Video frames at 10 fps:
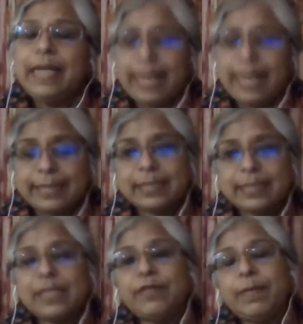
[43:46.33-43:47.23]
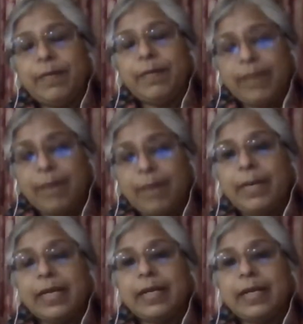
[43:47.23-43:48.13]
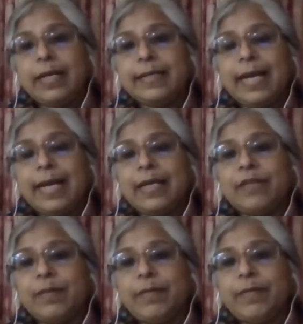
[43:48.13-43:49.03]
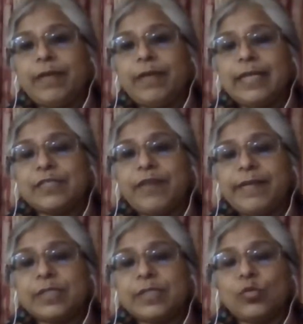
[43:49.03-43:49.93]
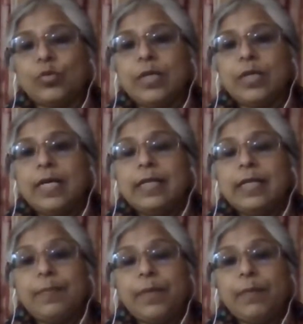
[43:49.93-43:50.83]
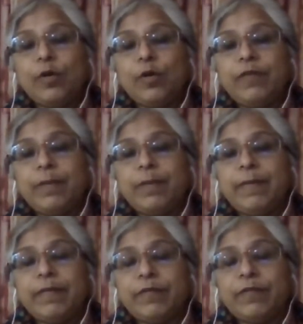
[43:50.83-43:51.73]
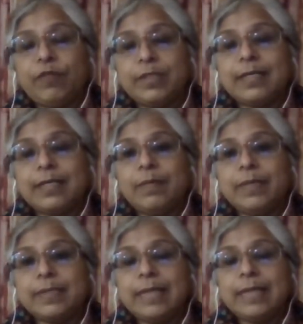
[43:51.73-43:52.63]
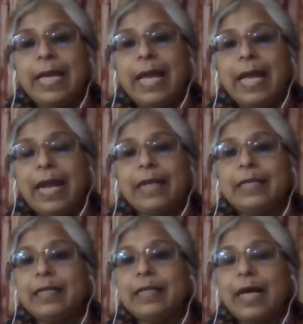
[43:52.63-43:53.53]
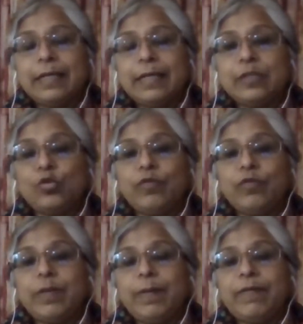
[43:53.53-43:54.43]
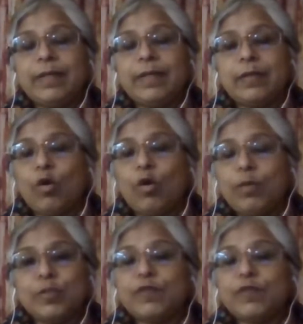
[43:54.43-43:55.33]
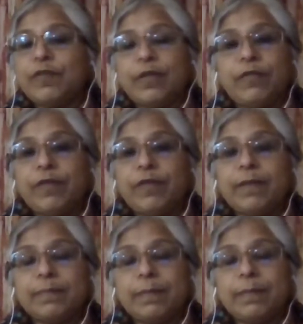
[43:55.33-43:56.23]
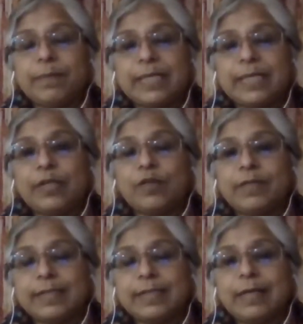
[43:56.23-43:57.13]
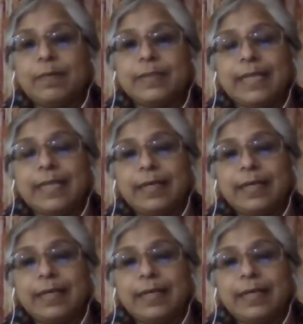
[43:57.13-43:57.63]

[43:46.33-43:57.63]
Yes, it will be. We are making it, and it will be released very soon. The pre-board will be with full syllabus, and the other two will be with almost 50% of the syllabus.